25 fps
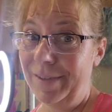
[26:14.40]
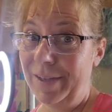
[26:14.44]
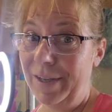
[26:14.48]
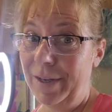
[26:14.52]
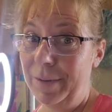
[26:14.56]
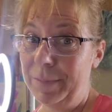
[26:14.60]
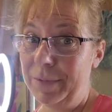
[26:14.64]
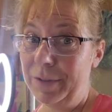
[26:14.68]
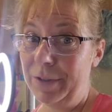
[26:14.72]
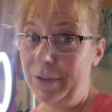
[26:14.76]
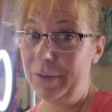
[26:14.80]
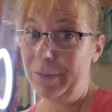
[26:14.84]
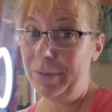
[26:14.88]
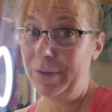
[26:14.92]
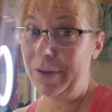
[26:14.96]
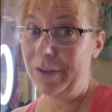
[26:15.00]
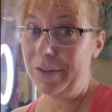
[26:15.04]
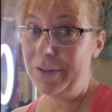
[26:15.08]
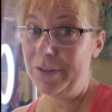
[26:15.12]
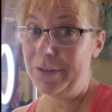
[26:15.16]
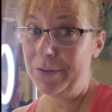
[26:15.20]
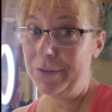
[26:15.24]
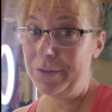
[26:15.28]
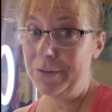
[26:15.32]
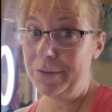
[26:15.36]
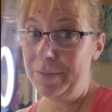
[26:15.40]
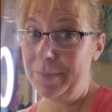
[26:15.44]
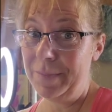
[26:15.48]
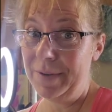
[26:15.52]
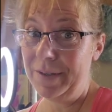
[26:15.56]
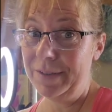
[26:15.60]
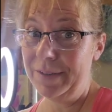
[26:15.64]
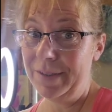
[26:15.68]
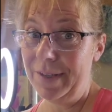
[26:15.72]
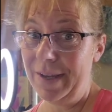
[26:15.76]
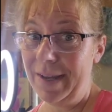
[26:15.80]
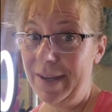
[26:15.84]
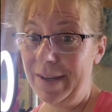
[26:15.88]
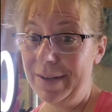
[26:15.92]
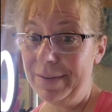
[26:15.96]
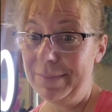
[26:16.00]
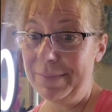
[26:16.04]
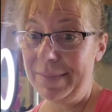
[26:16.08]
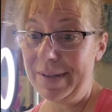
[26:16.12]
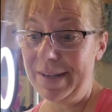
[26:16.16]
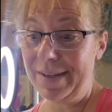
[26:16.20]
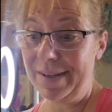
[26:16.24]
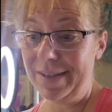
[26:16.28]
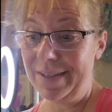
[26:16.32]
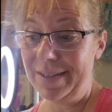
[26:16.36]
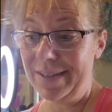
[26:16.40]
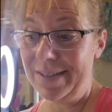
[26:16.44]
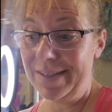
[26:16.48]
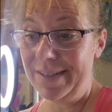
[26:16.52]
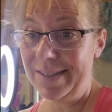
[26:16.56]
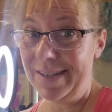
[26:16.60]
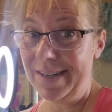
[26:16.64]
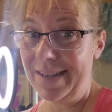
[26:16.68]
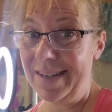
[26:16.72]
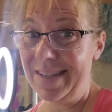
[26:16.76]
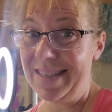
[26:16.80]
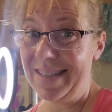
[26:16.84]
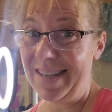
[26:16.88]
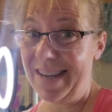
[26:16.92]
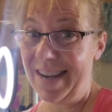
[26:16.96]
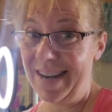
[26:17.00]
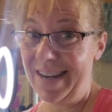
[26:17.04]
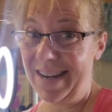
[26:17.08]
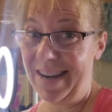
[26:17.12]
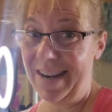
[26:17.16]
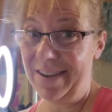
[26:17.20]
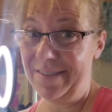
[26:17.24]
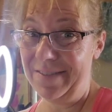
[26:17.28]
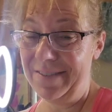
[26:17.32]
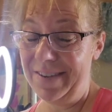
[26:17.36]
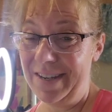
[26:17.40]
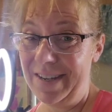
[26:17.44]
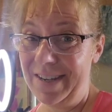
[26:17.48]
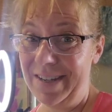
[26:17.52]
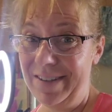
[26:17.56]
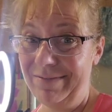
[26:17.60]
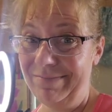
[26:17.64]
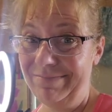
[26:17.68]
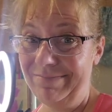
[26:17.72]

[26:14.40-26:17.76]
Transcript: I'm a little concerned about that because it's kind of heavy.